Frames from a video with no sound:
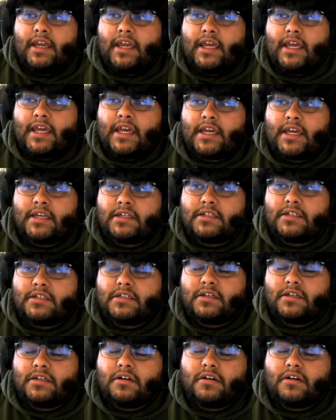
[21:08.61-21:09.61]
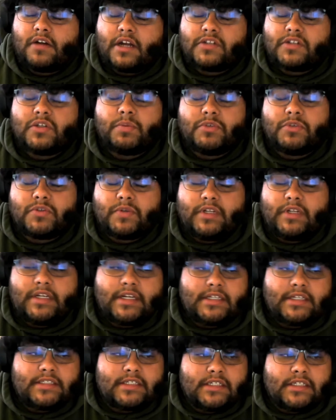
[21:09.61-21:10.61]
or October
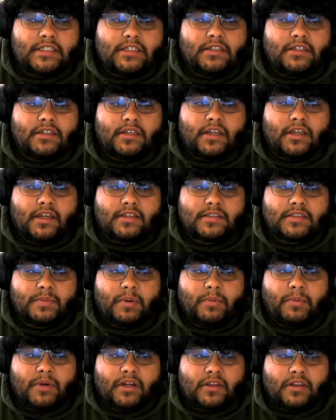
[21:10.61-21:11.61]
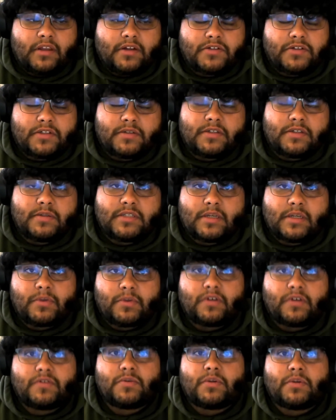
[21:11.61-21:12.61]
2019, and Spellbreak launched in
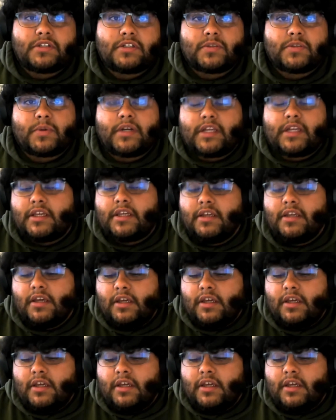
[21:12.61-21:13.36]
September of 2020.